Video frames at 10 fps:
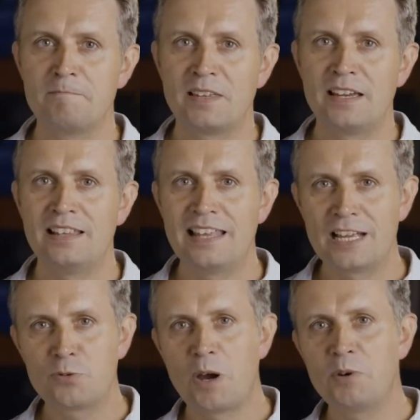And
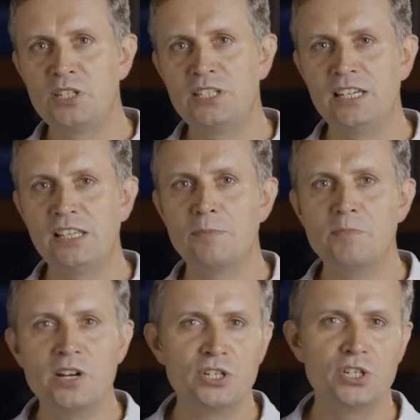that's why we're seeing the
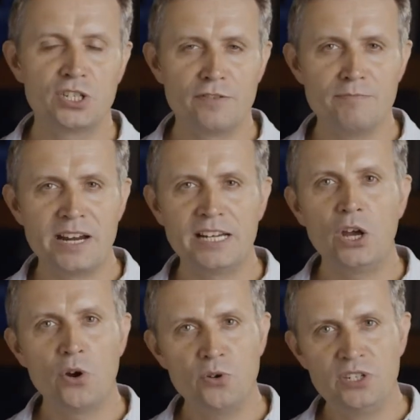emergence of many
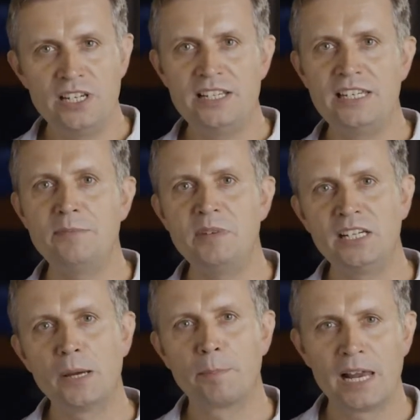OTT
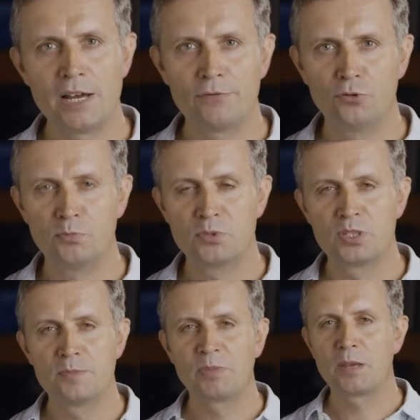media
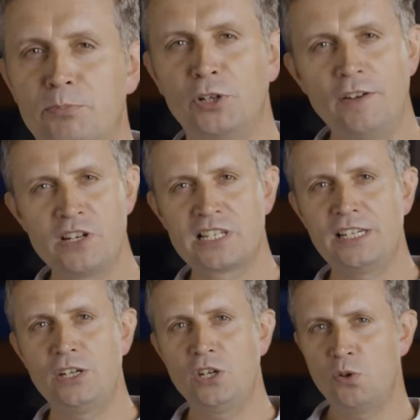platforms.
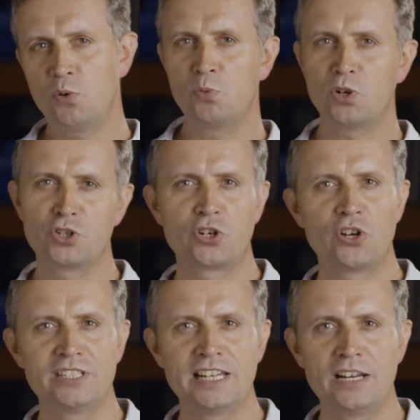Previously, you would watch
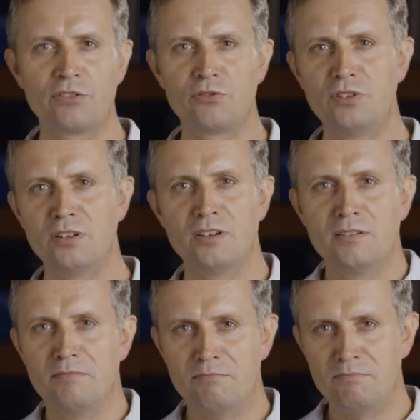content through the
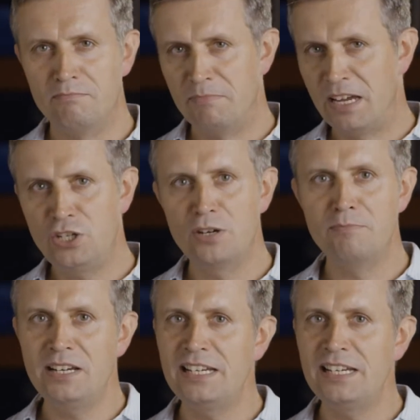major media